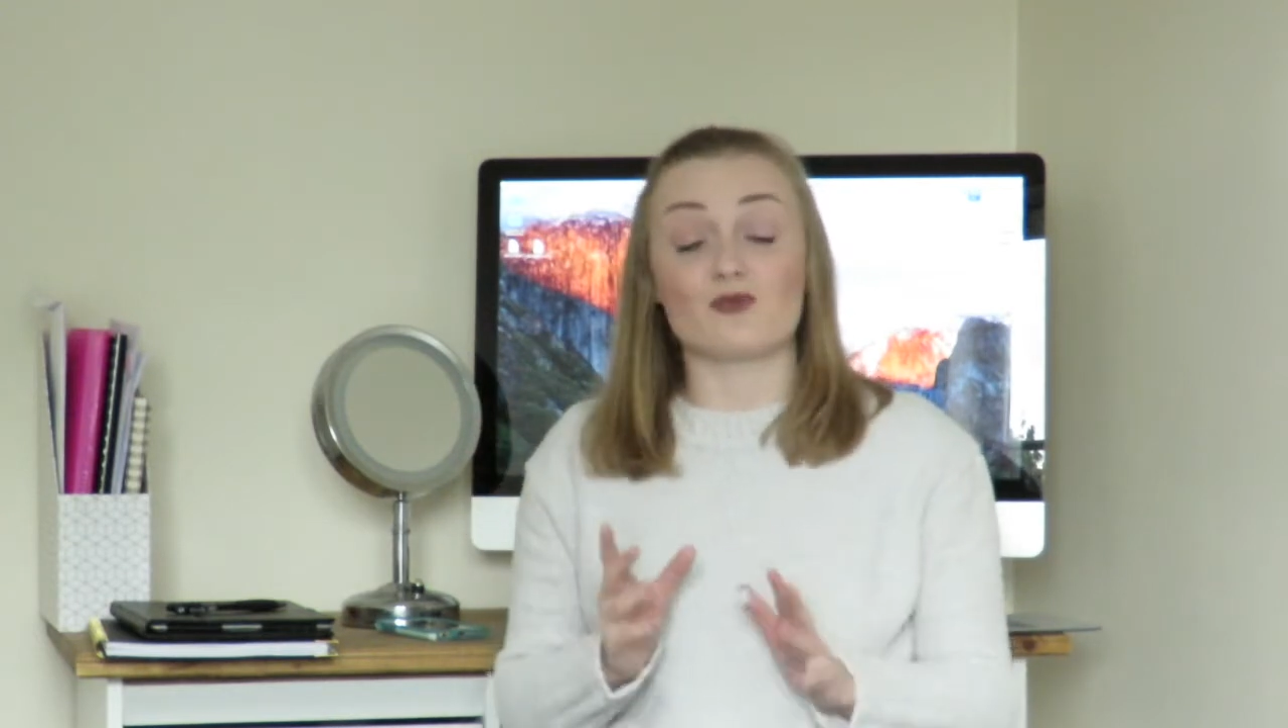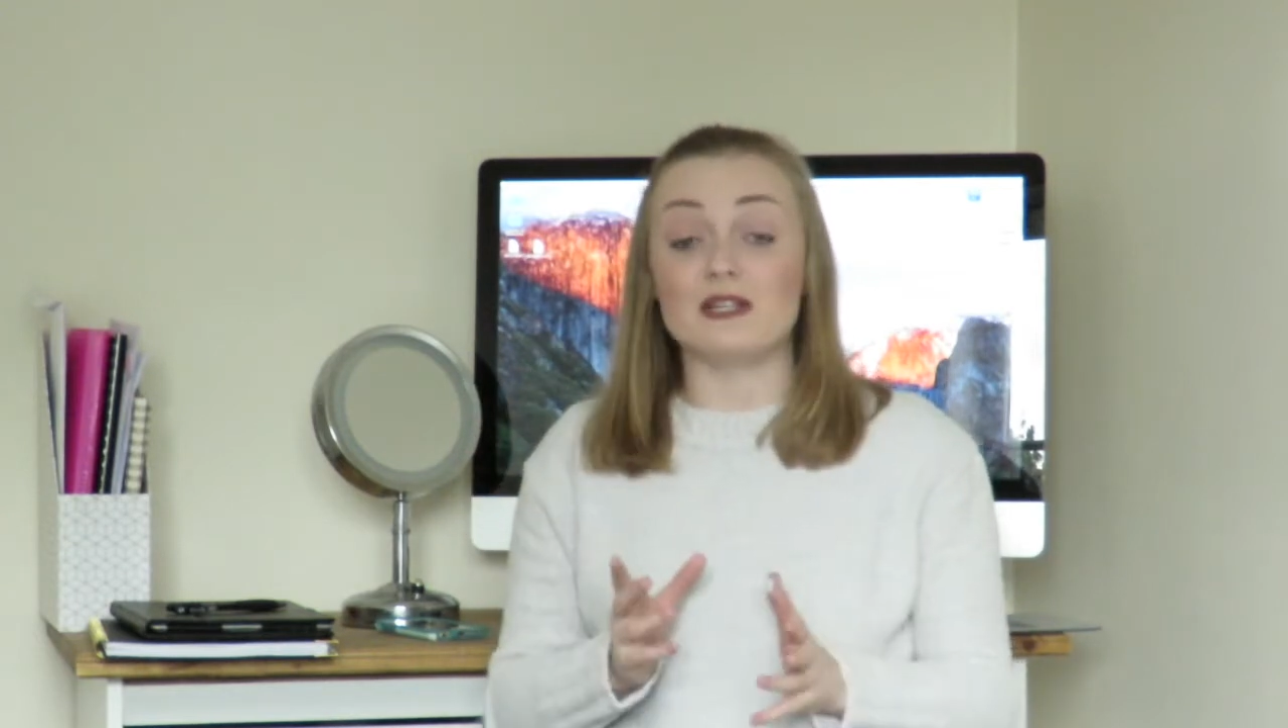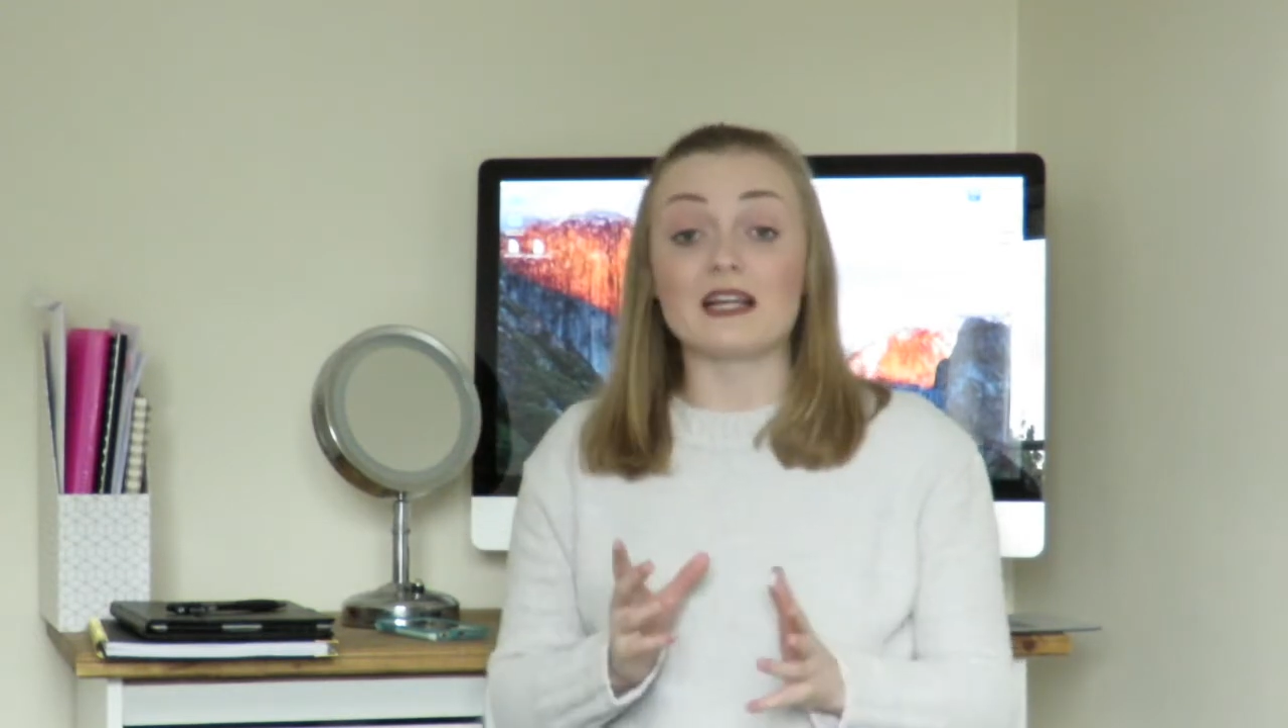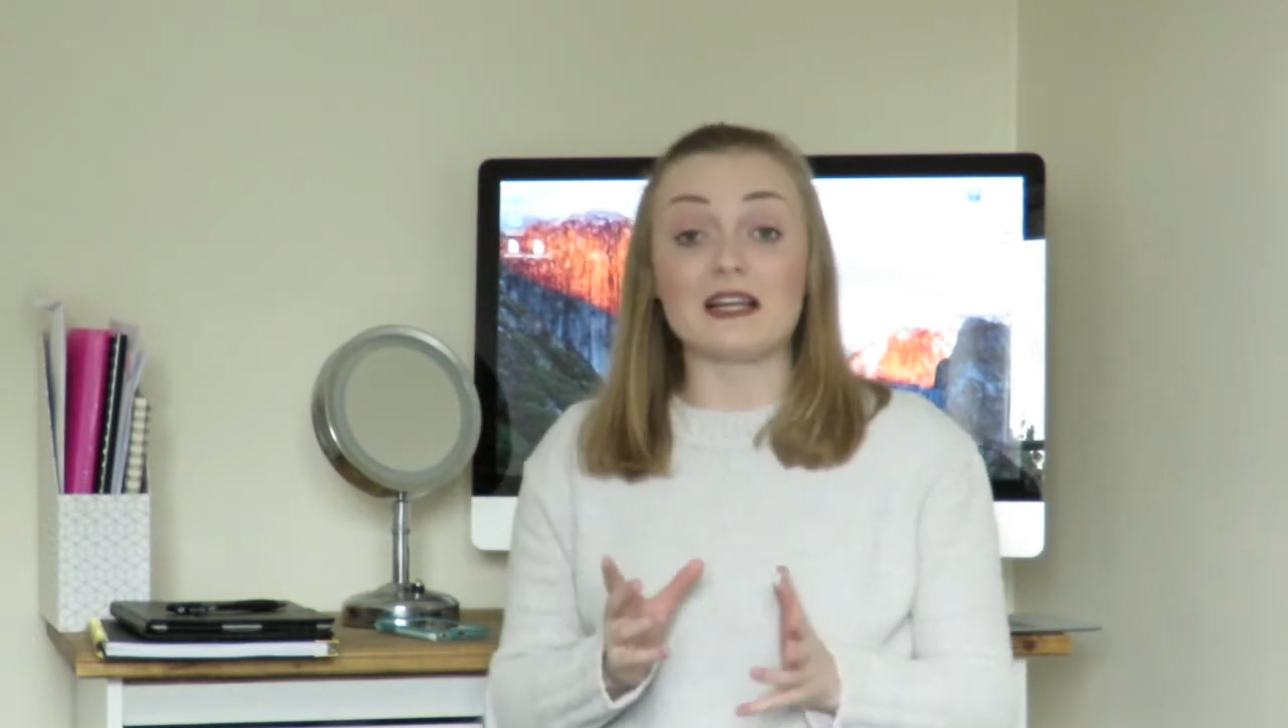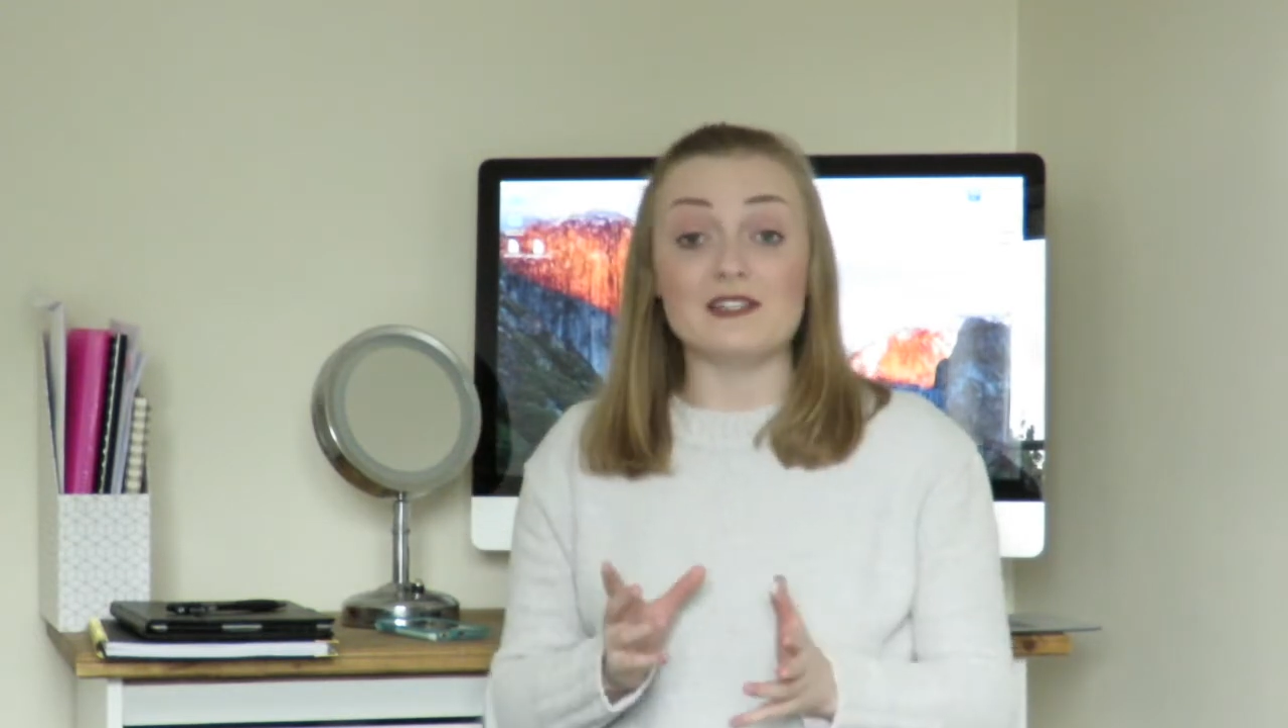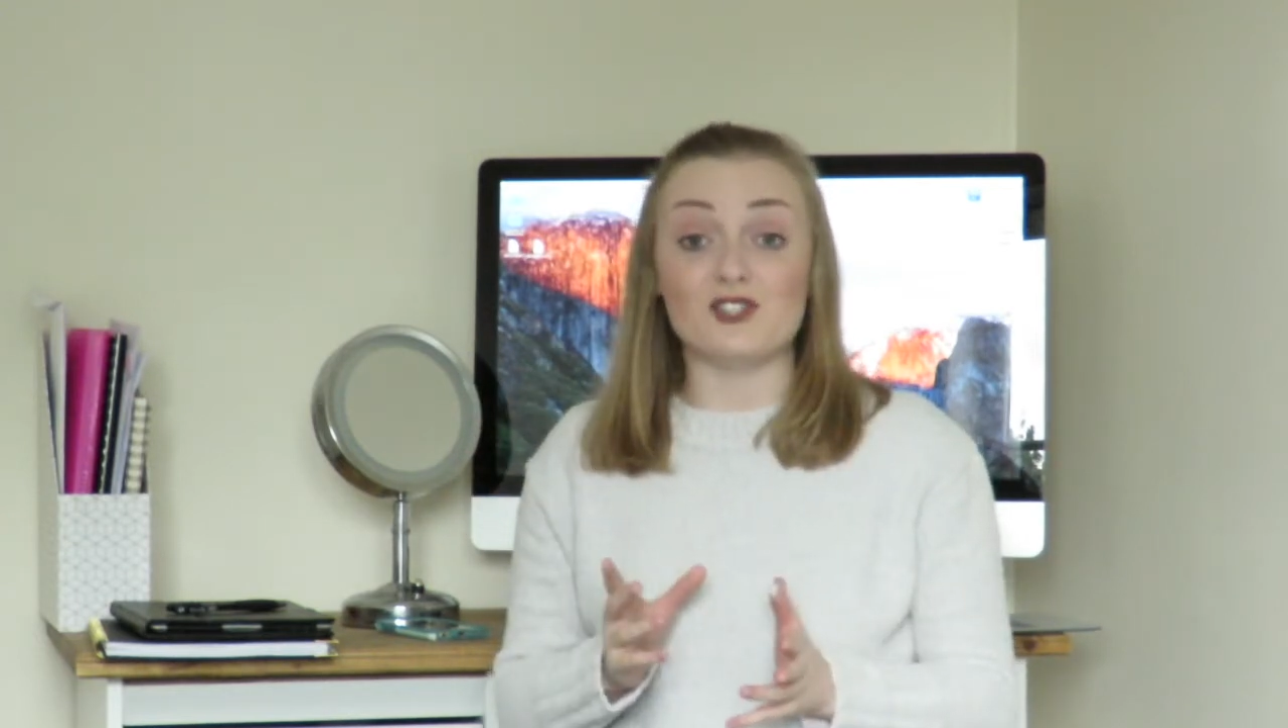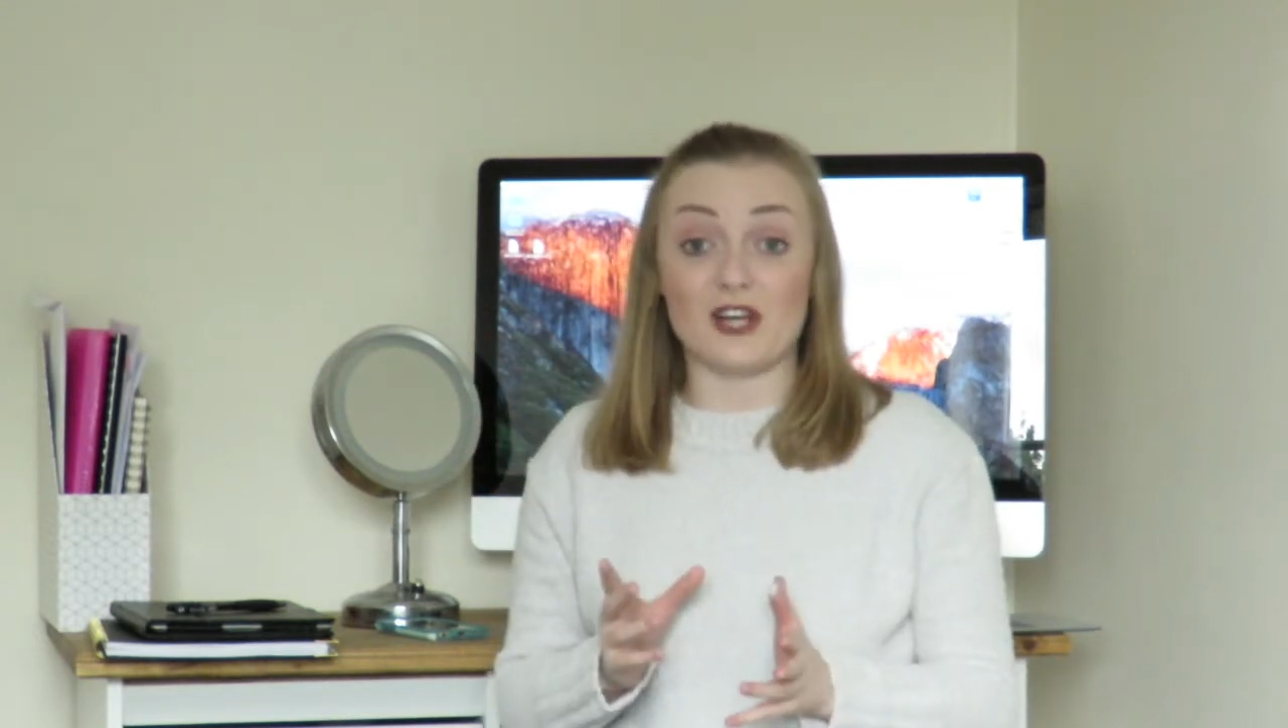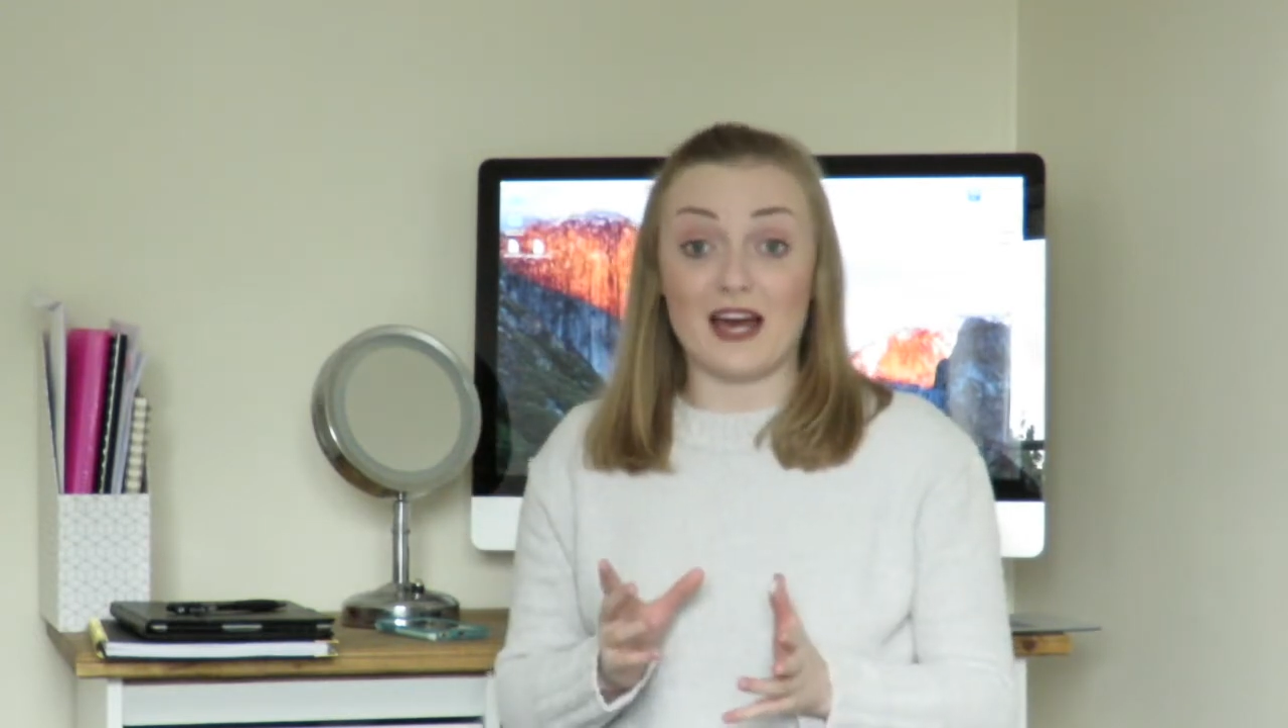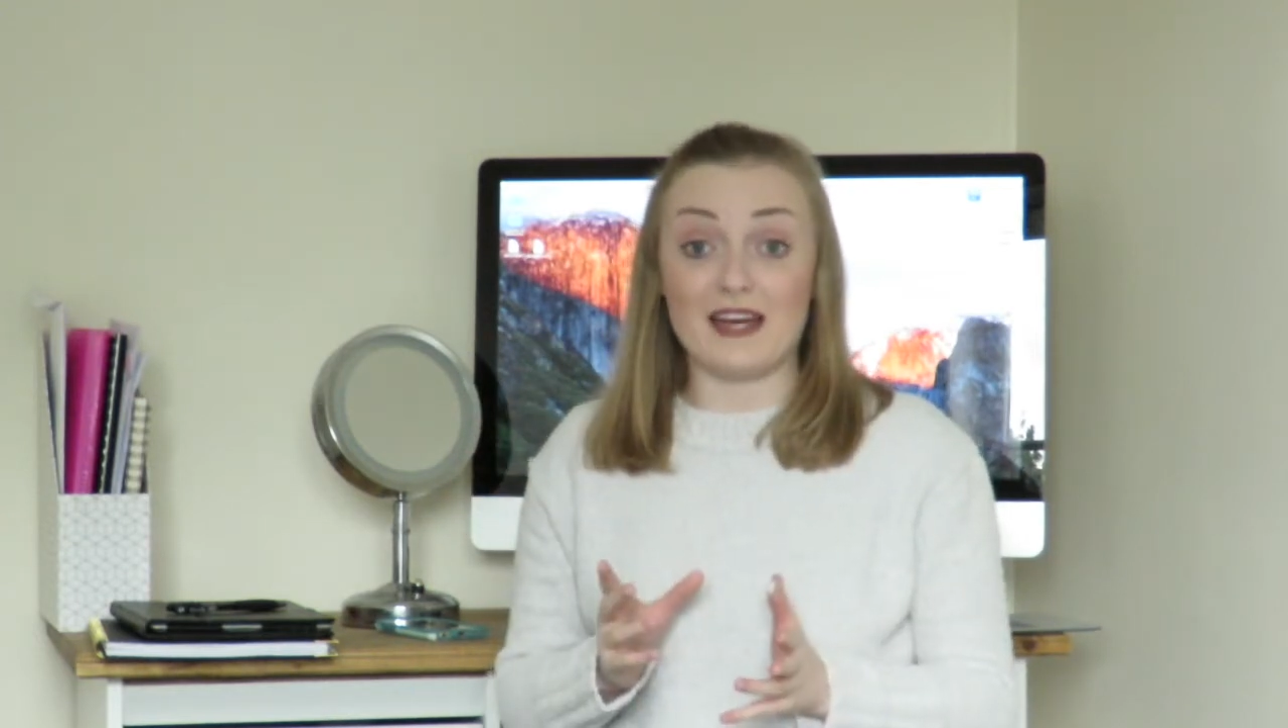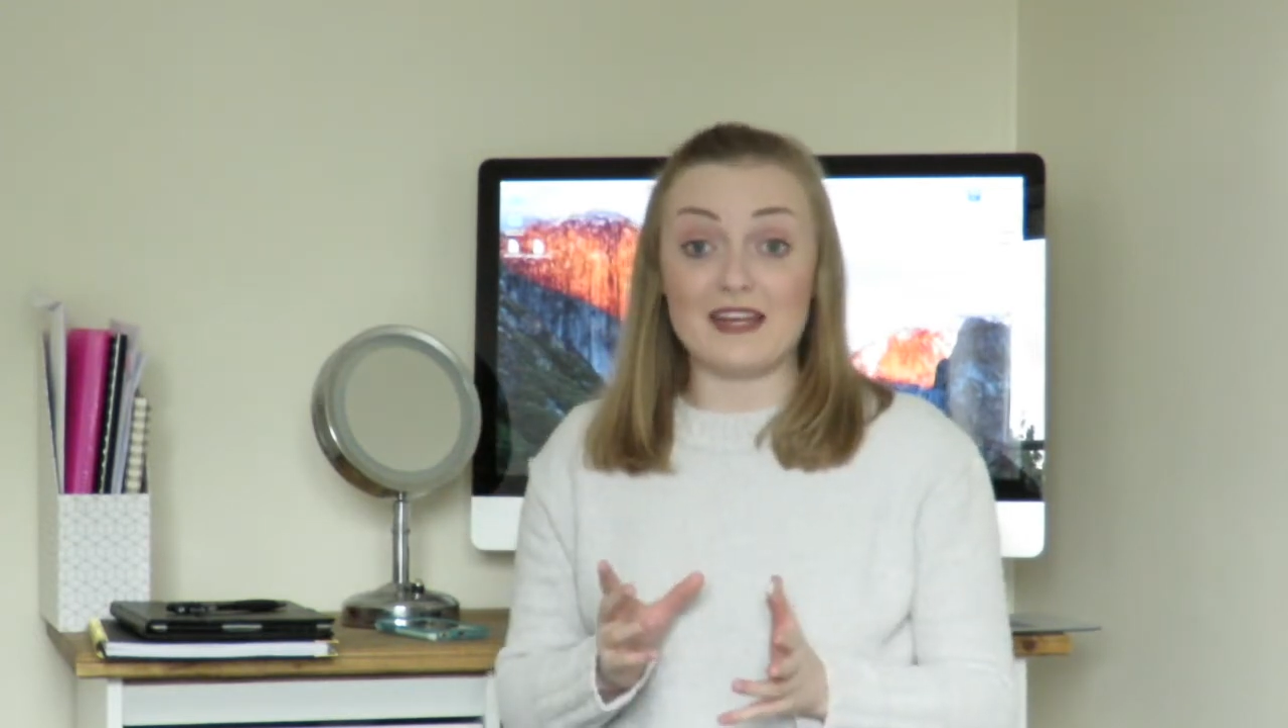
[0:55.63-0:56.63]
really
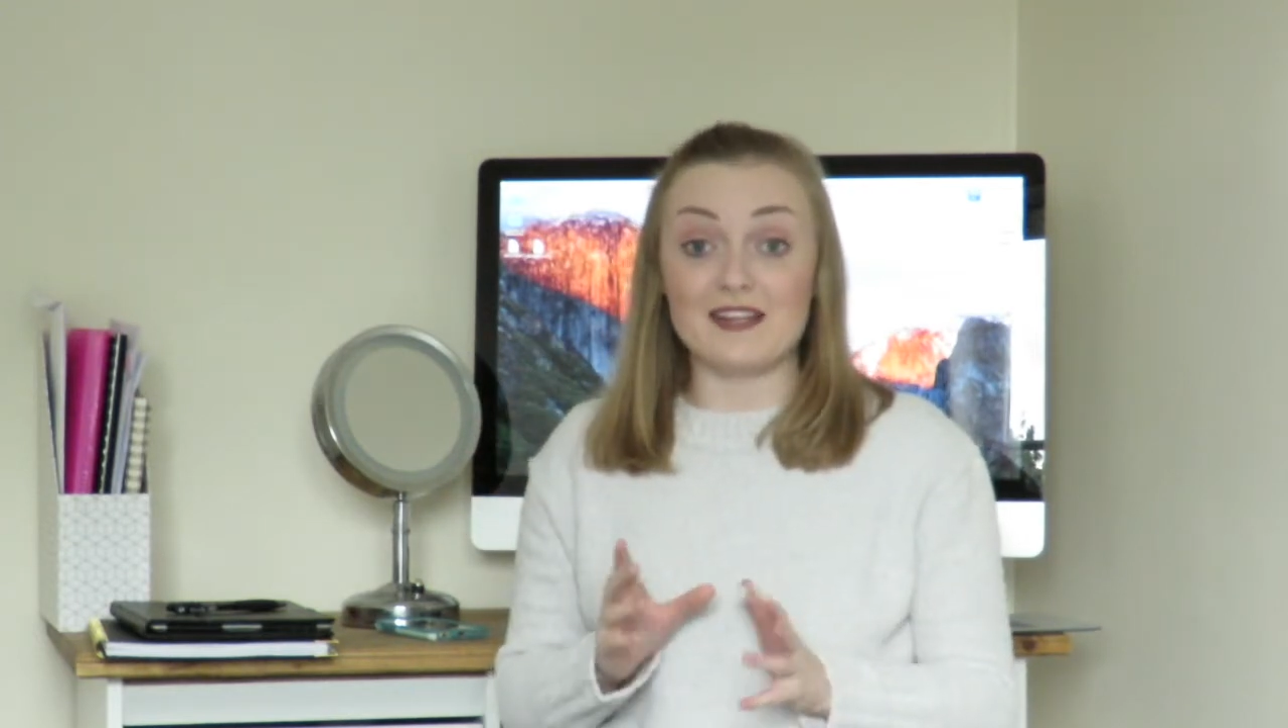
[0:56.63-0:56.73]
cliche,